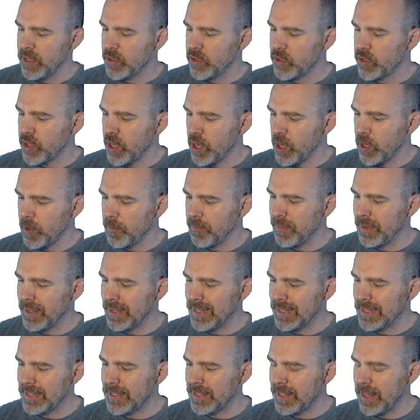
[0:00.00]
So
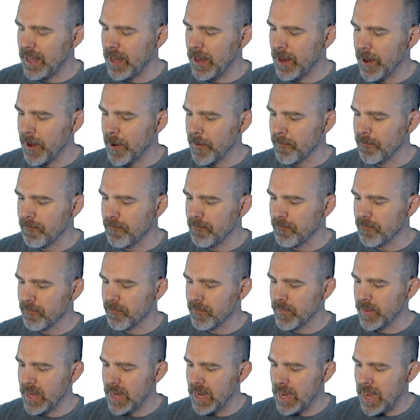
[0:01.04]
let's see here.
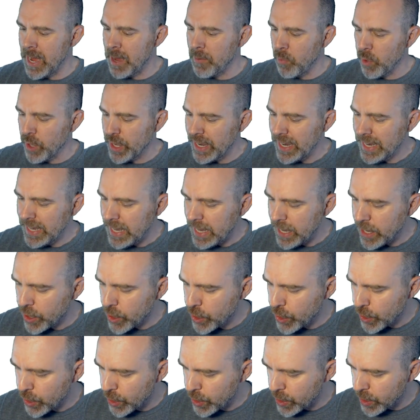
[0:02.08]
We're going to need a
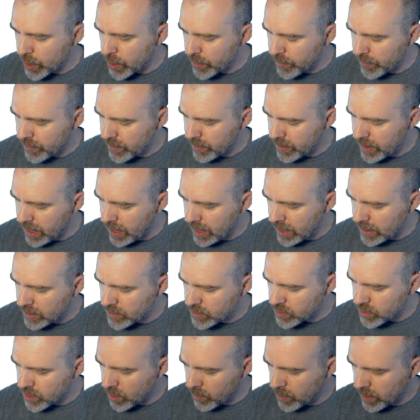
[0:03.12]
curve,
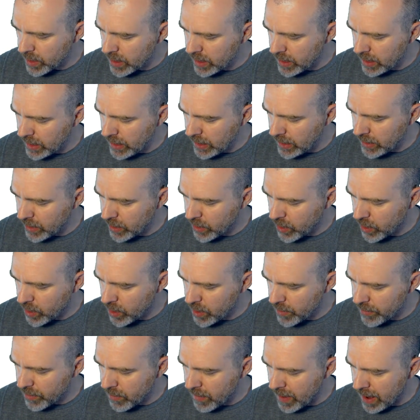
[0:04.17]
and so we're going to need to
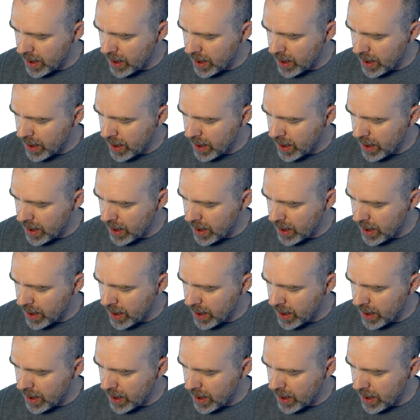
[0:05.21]
curve